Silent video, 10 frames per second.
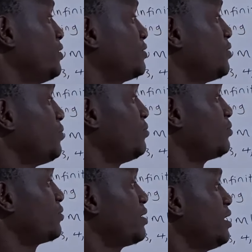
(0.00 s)
So,
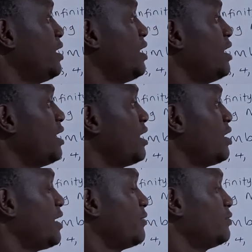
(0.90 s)

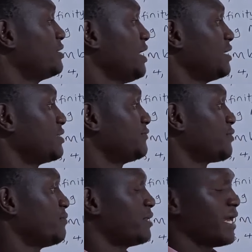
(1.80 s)
and we say it
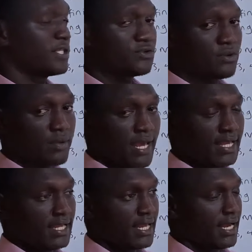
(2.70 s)
from the extreme
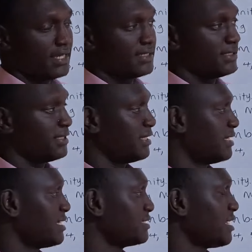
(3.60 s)
end here,
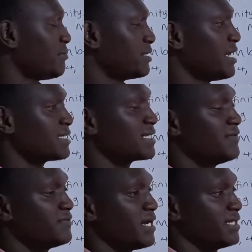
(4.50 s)
this number just
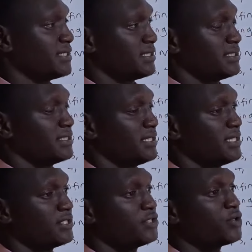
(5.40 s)
gives us,
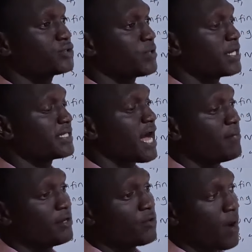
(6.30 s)
it shows us how
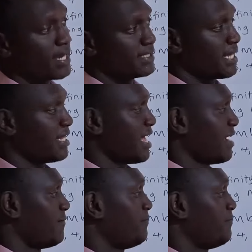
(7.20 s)
many ones are there.